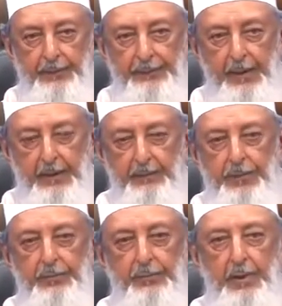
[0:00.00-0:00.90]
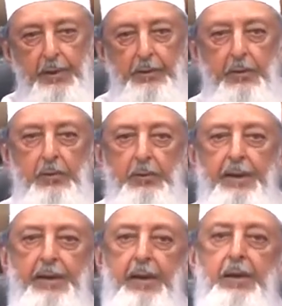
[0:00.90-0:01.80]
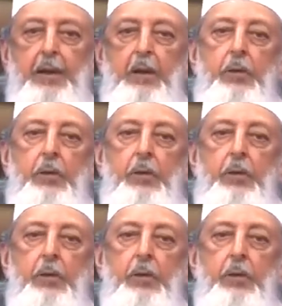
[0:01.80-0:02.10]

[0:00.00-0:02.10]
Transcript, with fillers: state of Israel in the Holy Land,